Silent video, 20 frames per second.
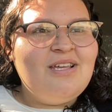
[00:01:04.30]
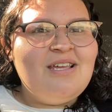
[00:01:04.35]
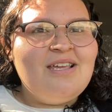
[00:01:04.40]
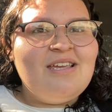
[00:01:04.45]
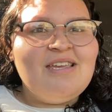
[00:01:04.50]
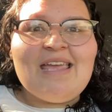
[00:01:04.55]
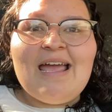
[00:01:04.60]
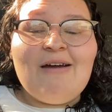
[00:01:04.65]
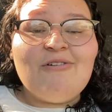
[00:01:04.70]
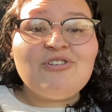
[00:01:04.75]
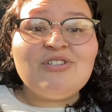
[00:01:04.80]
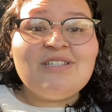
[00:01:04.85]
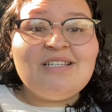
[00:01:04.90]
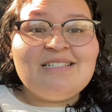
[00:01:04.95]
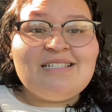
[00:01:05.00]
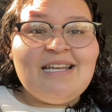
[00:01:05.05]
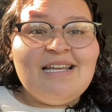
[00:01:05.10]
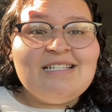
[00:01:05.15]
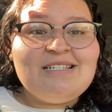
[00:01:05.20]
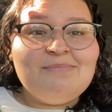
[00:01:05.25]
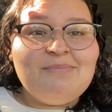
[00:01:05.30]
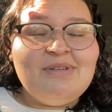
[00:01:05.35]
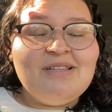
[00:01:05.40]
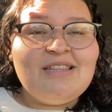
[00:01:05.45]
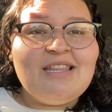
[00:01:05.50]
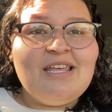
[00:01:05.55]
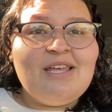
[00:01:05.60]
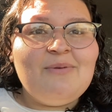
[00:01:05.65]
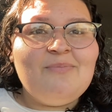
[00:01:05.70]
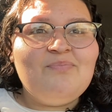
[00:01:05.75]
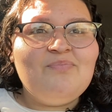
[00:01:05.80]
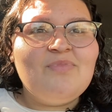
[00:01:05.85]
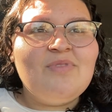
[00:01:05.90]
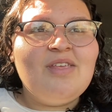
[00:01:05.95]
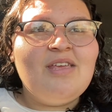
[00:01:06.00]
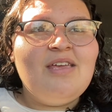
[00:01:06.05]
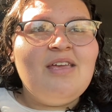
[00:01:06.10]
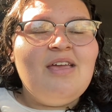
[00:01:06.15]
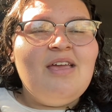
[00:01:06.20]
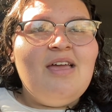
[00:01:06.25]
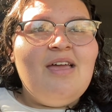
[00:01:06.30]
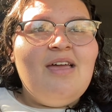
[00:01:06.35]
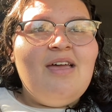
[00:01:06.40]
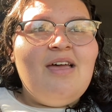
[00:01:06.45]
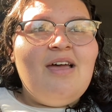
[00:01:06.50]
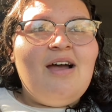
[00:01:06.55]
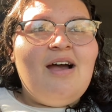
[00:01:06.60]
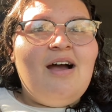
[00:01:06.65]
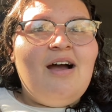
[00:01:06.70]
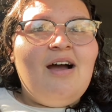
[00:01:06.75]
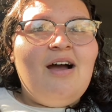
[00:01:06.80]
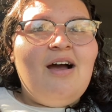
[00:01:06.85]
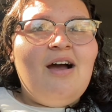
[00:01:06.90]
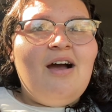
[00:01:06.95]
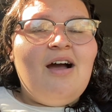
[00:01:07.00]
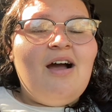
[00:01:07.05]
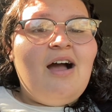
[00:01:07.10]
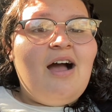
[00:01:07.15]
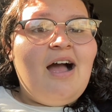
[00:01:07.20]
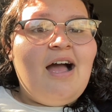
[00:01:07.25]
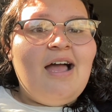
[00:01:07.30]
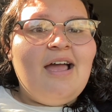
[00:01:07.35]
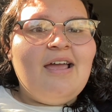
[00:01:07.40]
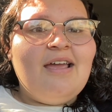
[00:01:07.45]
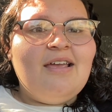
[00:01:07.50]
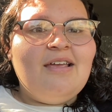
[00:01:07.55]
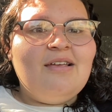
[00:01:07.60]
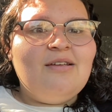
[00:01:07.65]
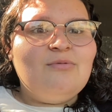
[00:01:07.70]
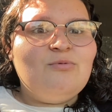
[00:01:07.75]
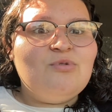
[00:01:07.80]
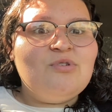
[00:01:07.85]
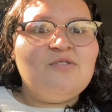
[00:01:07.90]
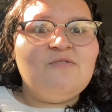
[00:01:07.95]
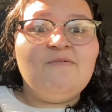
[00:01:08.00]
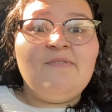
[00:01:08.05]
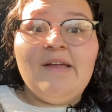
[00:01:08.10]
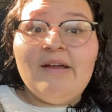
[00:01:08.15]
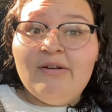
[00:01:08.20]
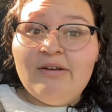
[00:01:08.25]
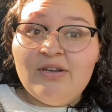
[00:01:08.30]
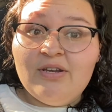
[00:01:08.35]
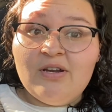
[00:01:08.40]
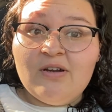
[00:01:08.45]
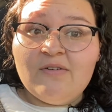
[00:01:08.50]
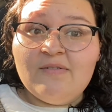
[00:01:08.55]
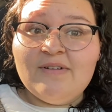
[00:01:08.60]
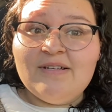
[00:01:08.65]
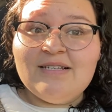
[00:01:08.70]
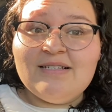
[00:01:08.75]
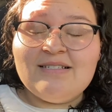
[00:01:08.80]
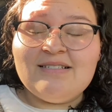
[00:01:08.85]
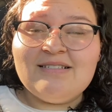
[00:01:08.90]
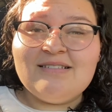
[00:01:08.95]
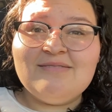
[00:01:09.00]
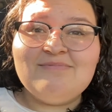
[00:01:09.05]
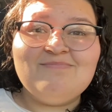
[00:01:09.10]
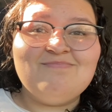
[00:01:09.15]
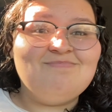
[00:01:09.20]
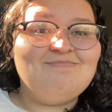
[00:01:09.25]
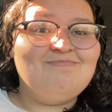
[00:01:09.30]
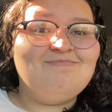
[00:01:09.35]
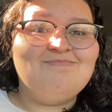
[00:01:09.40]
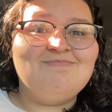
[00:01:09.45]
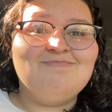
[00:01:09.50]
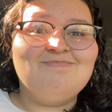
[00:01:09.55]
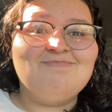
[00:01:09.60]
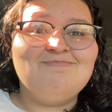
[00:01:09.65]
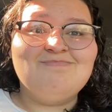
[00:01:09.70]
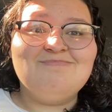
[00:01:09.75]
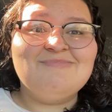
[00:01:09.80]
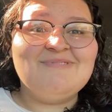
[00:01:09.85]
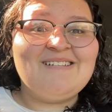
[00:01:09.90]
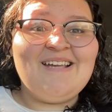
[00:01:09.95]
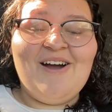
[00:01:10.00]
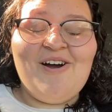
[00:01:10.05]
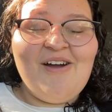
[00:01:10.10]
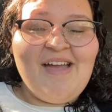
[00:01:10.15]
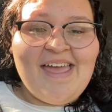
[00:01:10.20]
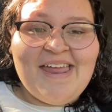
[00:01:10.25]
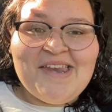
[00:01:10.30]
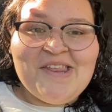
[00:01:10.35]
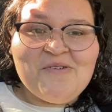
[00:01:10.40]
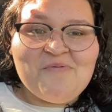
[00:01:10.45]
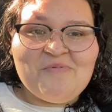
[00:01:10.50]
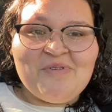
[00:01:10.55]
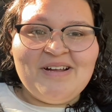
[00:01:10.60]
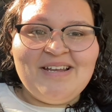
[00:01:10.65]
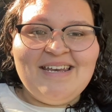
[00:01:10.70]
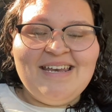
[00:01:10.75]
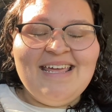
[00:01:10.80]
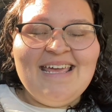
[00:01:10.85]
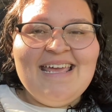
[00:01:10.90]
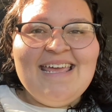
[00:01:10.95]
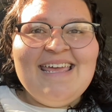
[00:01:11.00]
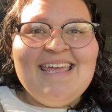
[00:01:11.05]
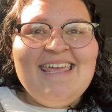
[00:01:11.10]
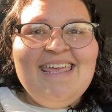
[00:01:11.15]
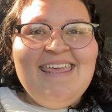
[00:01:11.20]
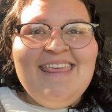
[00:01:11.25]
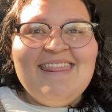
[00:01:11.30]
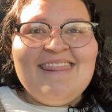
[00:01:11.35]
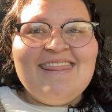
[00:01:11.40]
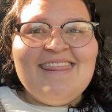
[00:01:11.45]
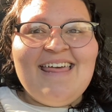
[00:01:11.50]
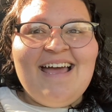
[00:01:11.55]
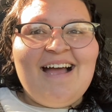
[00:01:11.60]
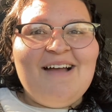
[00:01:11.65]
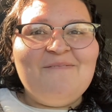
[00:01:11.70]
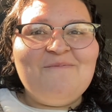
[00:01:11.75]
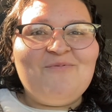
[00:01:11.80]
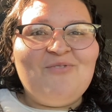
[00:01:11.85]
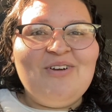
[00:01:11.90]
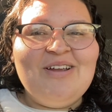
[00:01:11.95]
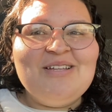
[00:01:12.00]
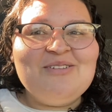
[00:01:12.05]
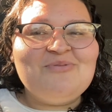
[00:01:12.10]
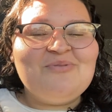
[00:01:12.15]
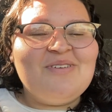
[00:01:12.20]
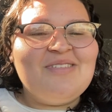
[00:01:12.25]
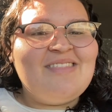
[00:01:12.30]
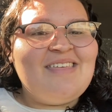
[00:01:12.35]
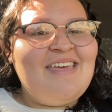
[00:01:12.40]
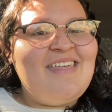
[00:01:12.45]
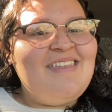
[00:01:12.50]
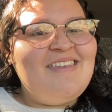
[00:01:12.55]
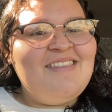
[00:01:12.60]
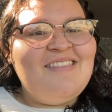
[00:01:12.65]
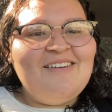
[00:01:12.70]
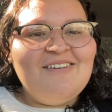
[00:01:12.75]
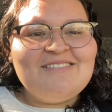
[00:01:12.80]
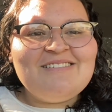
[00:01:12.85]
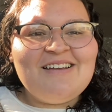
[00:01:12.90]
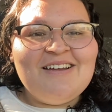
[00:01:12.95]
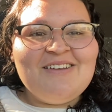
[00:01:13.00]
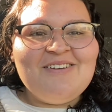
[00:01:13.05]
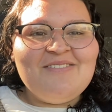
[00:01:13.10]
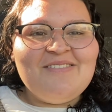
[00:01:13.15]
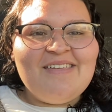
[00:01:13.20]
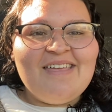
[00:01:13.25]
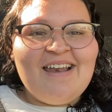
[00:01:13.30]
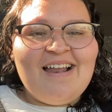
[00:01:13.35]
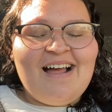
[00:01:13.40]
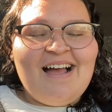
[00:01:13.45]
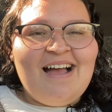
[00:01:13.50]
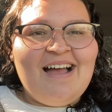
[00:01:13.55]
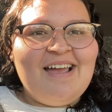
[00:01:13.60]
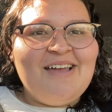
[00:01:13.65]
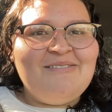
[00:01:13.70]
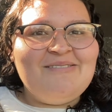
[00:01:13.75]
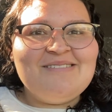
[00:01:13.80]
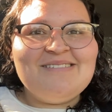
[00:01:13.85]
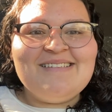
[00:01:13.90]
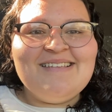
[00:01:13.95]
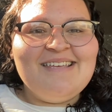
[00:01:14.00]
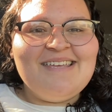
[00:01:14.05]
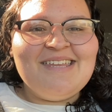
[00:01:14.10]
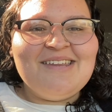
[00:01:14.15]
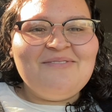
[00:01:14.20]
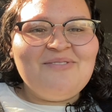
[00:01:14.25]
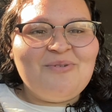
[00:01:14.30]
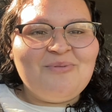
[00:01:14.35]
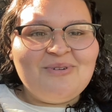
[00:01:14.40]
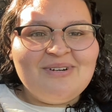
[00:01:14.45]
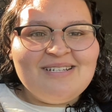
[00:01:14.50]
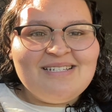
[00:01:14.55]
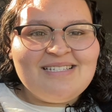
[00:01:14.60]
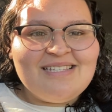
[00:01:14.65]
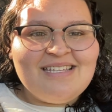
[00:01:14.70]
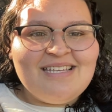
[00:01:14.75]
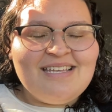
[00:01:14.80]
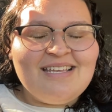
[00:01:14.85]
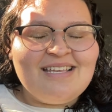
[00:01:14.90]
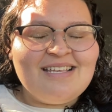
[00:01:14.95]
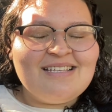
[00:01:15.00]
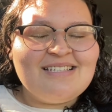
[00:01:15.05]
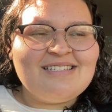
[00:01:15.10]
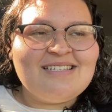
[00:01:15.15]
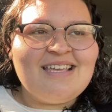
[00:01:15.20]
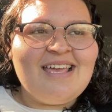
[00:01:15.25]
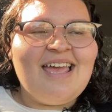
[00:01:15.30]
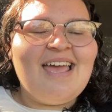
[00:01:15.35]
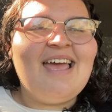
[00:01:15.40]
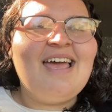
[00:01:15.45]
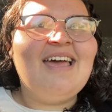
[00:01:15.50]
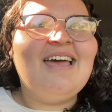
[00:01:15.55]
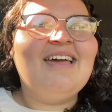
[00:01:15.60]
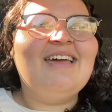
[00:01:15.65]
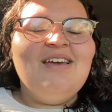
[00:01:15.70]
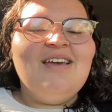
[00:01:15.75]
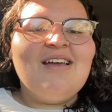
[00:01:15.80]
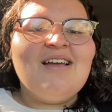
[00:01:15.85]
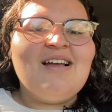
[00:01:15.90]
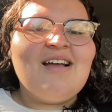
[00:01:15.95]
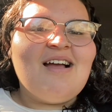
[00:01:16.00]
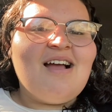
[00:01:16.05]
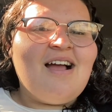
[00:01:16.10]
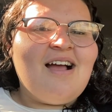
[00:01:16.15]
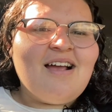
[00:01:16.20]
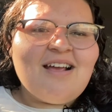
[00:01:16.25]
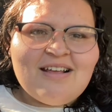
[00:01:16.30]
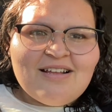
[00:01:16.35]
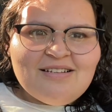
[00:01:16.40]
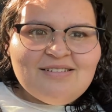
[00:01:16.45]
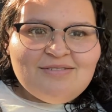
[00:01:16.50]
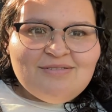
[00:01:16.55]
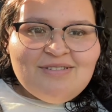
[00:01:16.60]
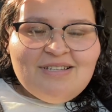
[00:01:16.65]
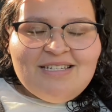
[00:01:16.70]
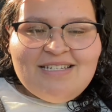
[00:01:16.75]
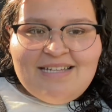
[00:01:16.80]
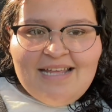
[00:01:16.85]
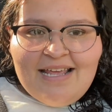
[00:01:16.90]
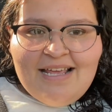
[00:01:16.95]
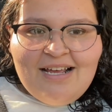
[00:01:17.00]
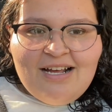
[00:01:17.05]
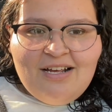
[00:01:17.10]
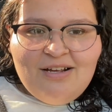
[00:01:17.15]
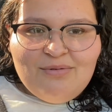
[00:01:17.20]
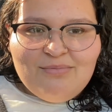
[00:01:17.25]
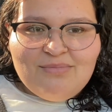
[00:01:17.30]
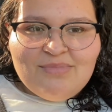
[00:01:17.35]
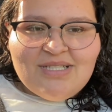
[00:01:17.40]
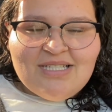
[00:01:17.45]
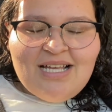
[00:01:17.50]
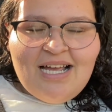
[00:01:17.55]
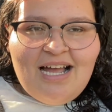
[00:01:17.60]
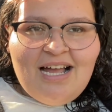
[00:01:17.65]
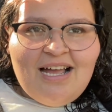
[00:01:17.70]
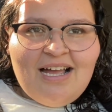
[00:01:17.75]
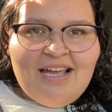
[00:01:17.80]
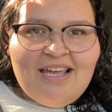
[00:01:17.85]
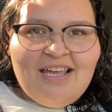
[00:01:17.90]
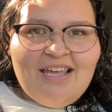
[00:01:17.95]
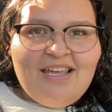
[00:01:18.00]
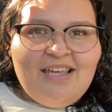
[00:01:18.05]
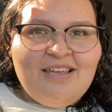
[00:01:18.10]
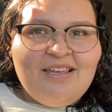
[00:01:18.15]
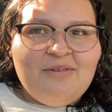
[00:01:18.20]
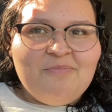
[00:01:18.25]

yeah, I was just excited to meet them. Uh, I was very nervous. Tell anyone that I'm friends with, and they'll tell you that I was thinking of the worst things. And the day comes, I